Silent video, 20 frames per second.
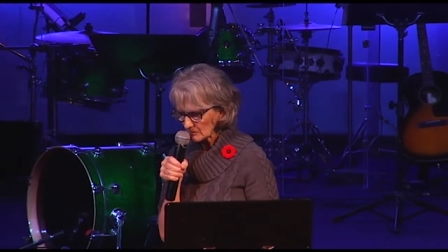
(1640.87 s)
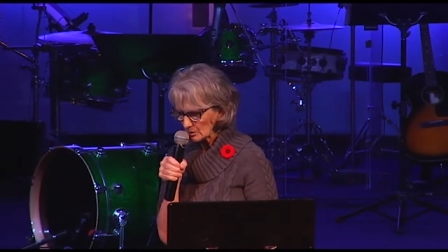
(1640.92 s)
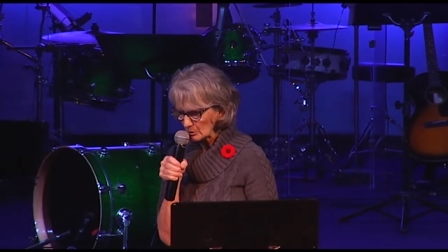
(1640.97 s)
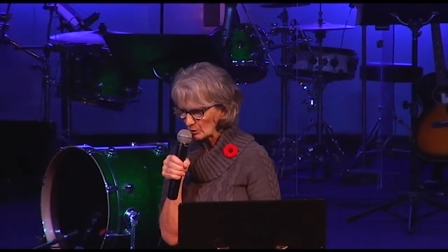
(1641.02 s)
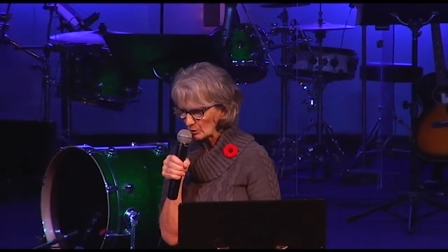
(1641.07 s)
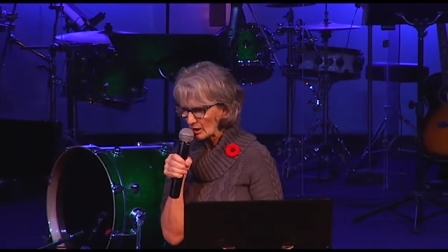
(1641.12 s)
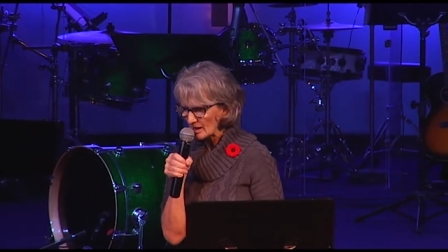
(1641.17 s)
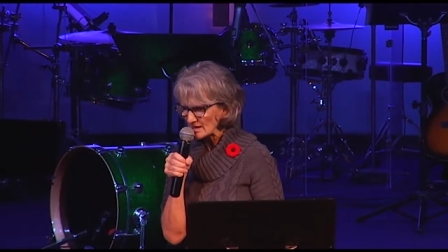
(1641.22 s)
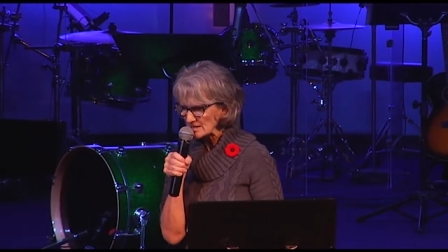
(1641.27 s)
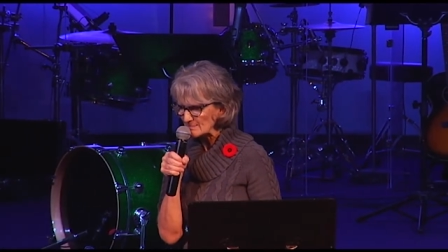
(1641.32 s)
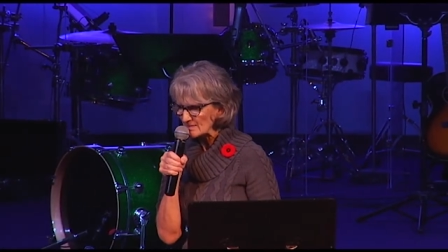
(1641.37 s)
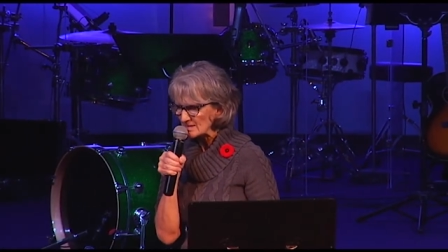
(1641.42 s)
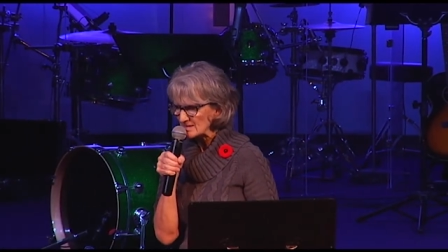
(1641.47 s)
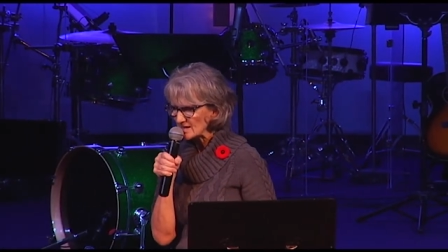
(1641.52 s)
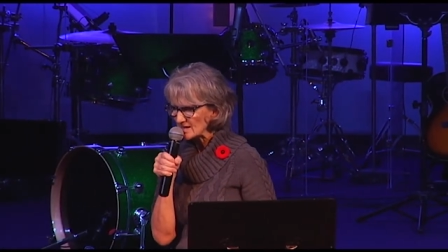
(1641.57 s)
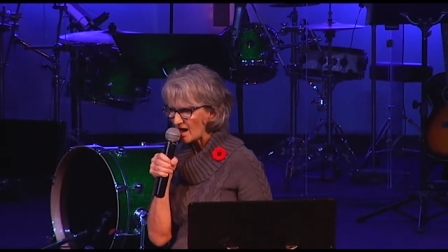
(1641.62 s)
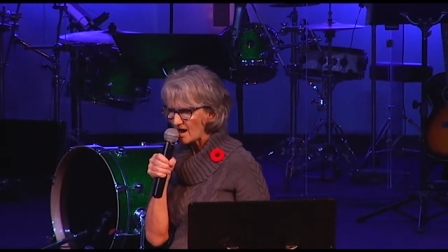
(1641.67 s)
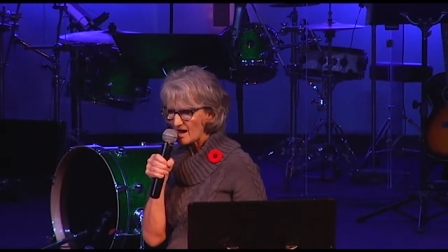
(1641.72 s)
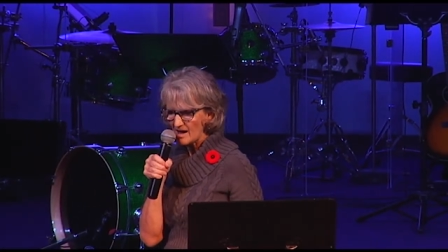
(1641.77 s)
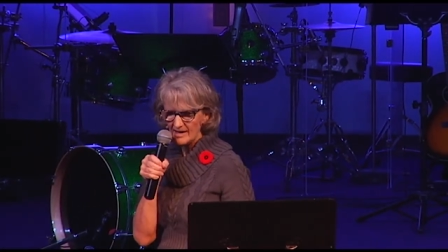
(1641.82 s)
Her husband
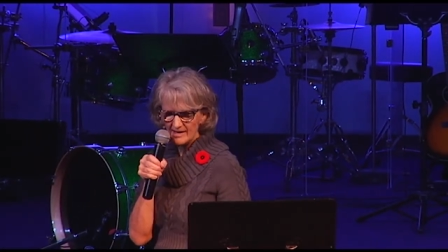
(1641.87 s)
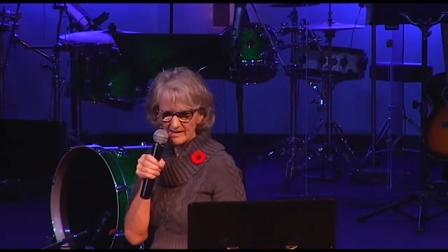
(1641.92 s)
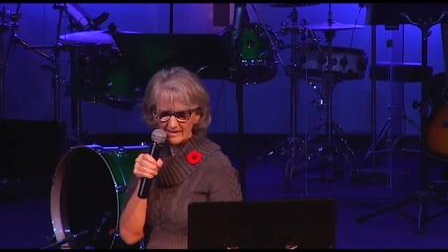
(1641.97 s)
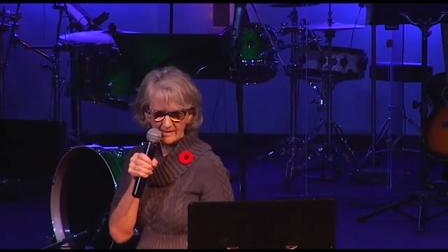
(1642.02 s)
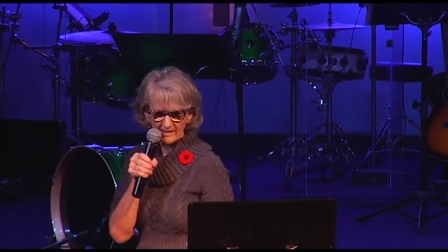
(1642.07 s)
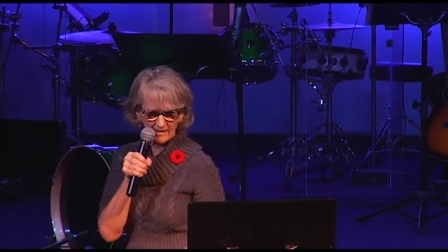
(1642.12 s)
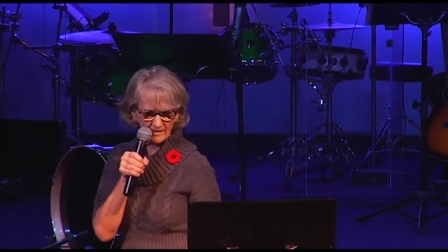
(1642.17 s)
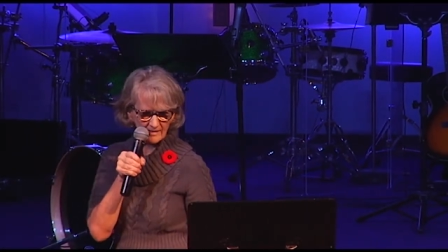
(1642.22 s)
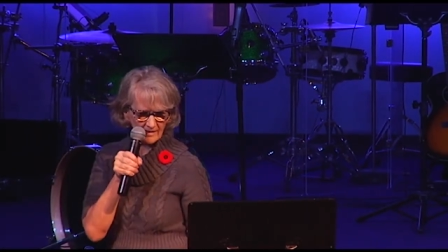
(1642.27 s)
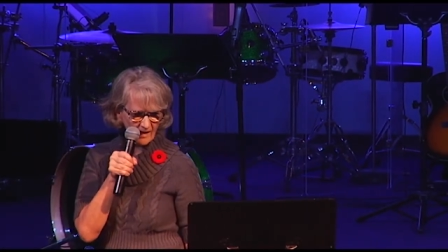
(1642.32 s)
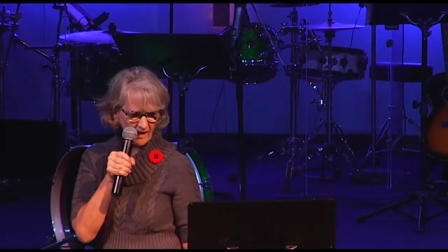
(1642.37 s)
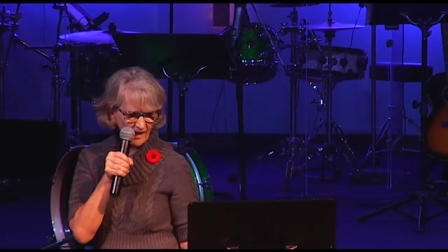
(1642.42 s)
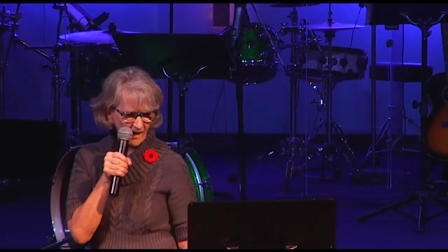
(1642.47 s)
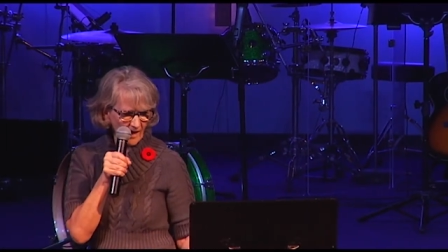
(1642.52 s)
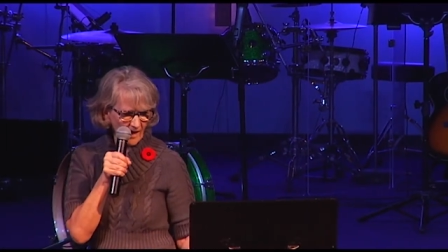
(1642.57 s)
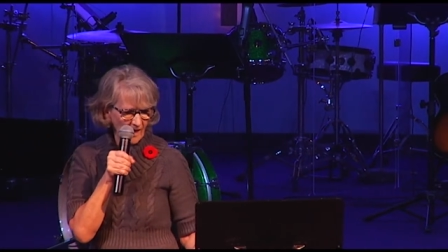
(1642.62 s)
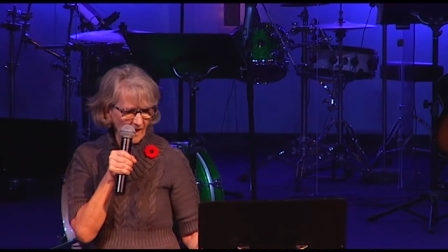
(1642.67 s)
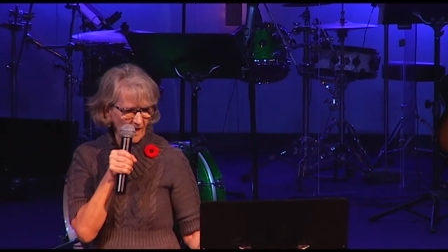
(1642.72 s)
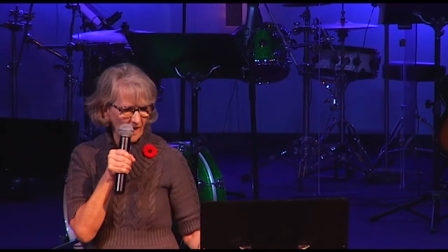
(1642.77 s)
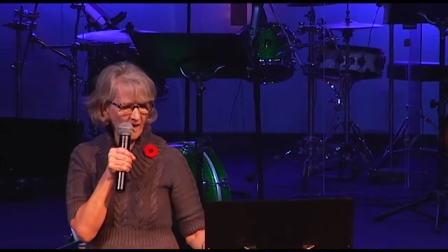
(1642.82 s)
died,
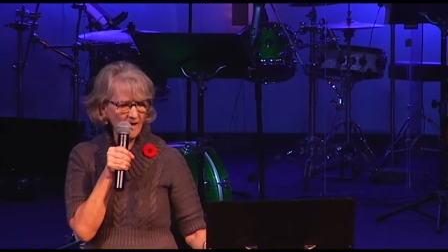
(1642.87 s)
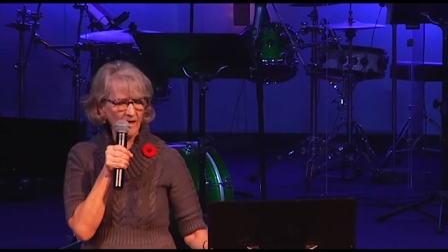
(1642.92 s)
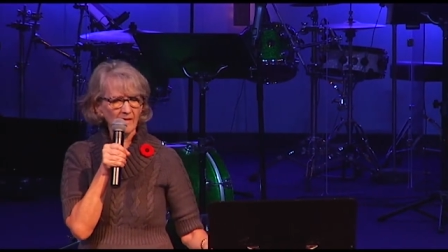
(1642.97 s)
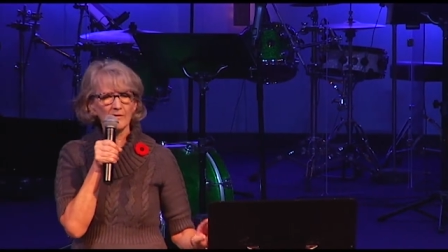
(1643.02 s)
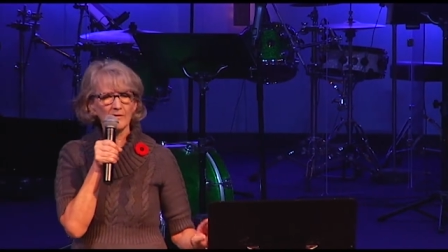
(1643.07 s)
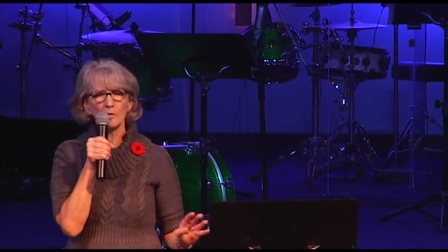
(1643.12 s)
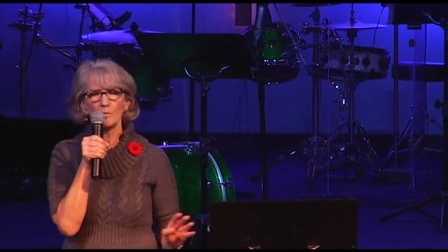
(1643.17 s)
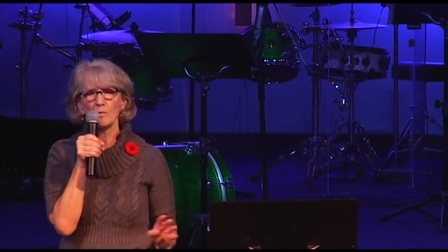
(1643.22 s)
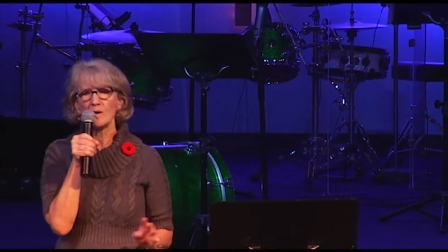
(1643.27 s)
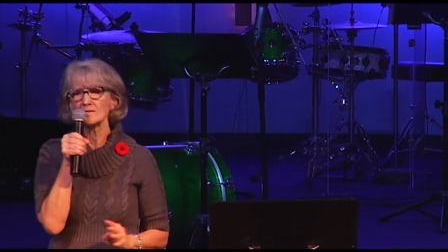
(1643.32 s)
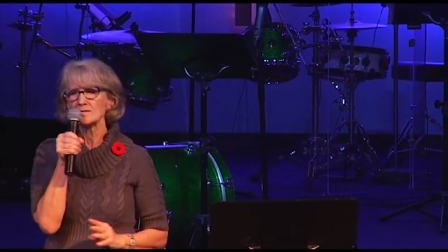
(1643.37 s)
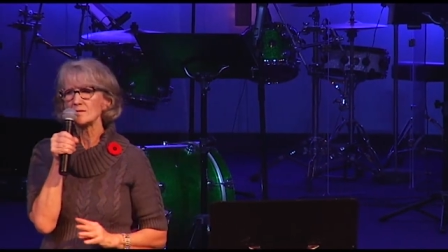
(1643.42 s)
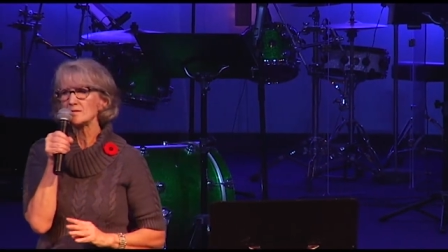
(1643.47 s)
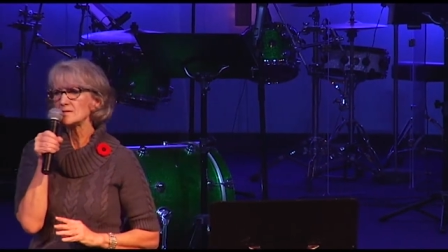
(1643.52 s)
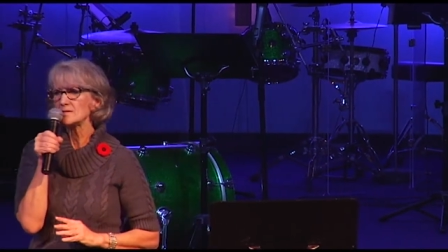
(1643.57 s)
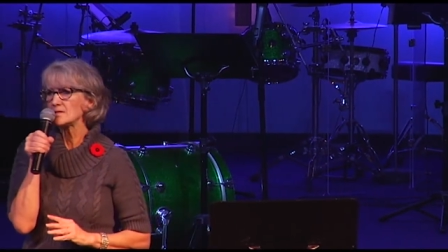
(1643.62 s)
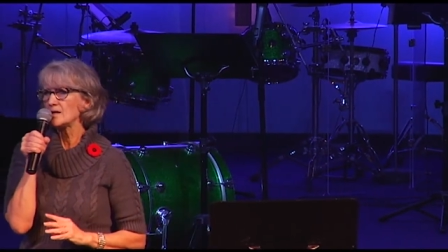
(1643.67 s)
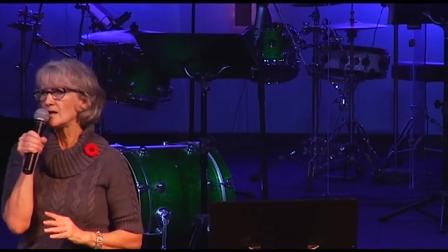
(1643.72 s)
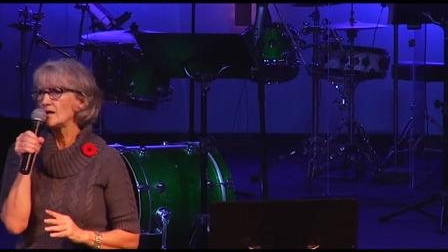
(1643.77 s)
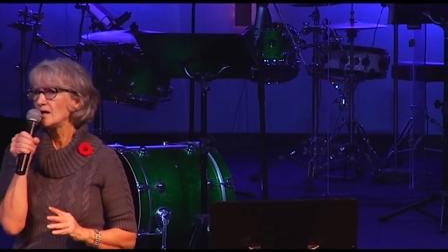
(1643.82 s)
and there
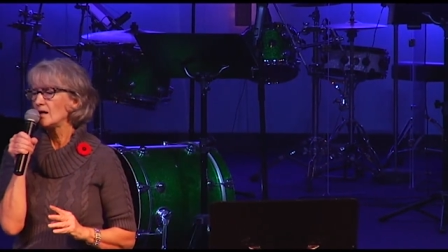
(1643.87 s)
wasn't